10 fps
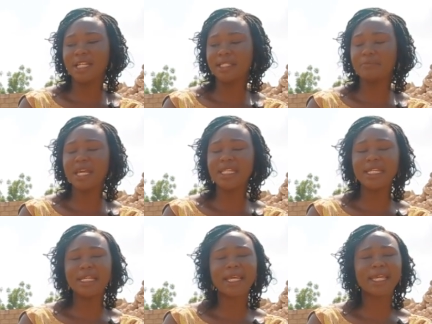made
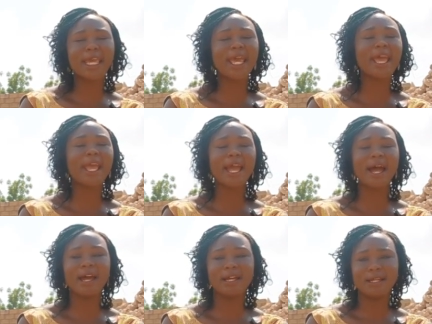in
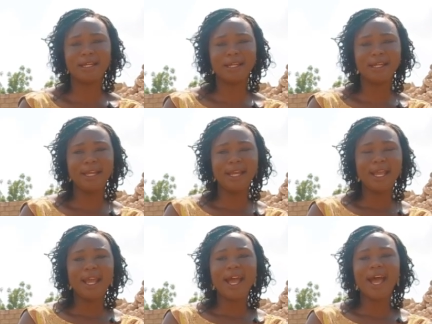Kenya,
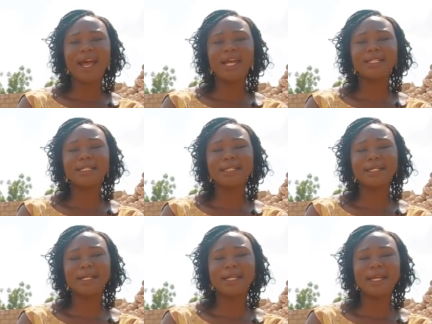and
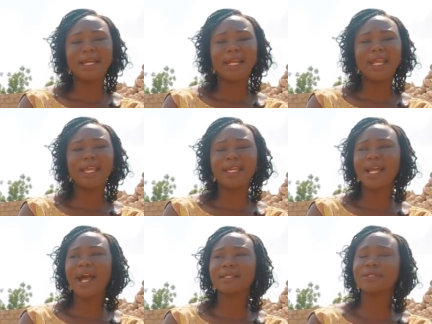it
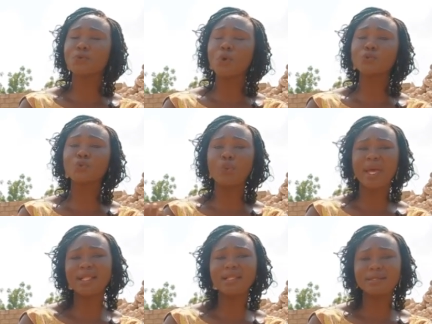has sold
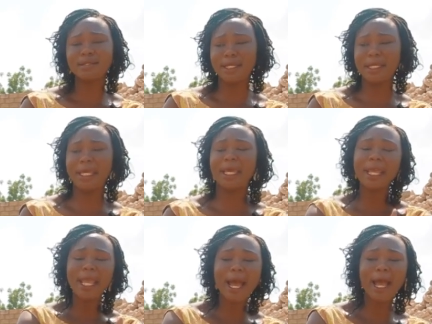well in
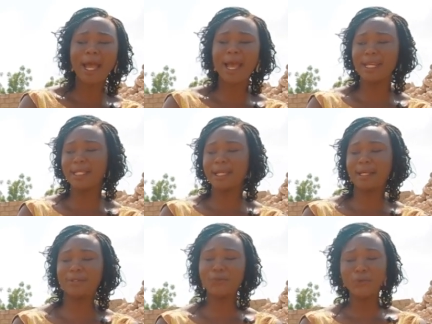Kenya and it
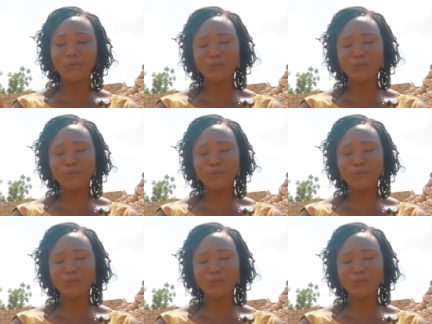has sold